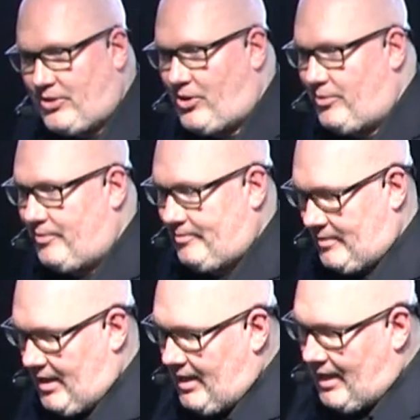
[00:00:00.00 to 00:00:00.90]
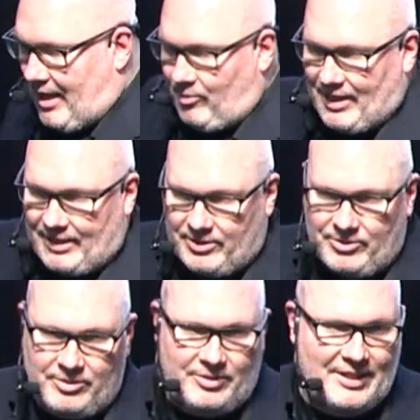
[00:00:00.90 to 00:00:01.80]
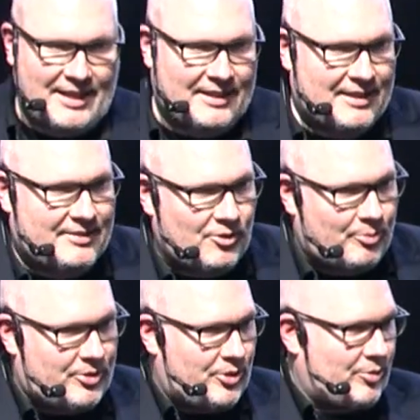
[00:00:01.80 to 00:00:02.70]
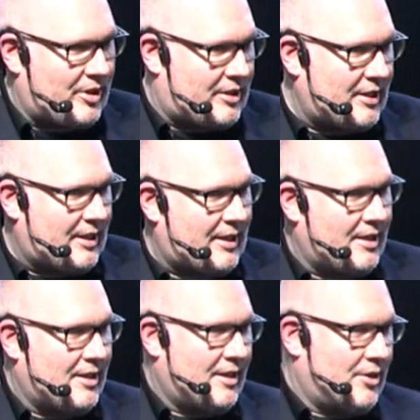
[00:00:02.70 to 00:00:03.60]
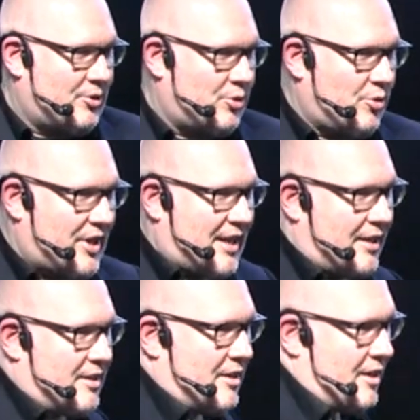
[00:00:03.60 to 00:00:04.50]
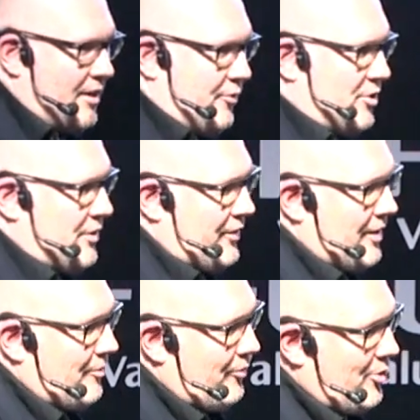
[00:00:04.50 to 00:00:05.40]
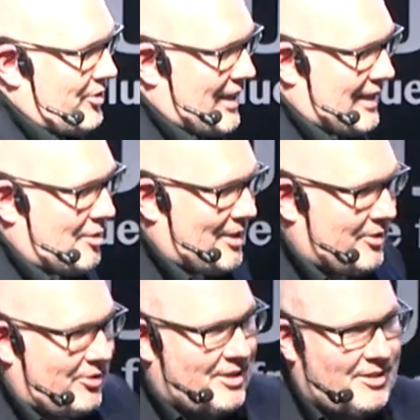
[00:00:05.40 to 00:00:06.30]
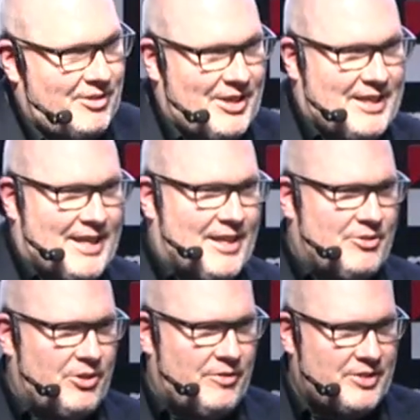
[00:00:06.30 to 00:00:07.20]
So, I would like to take this opportunity to thank uh, Fujifilm for taking me to the great country of